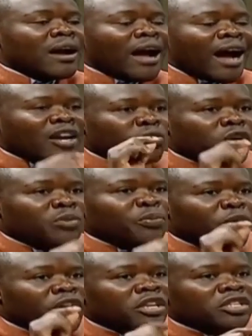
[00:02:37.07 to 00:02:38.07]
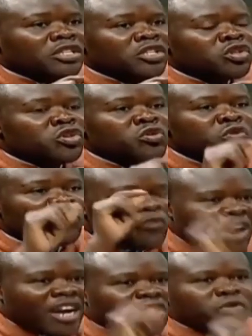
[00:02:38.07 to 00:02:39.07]
at what point do you
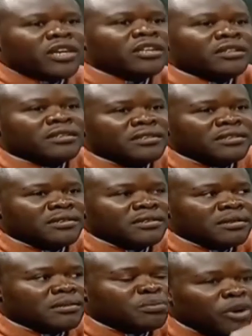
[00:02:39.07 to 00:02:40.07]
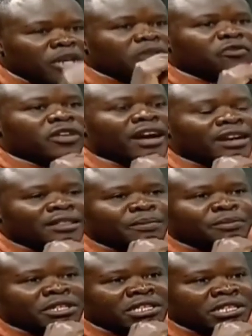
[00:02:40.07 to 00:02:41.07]
factually point finger at the
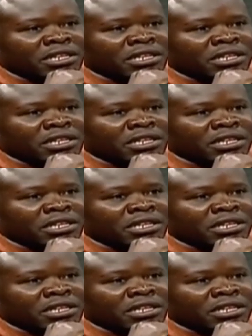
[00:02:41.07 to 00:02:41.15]
president?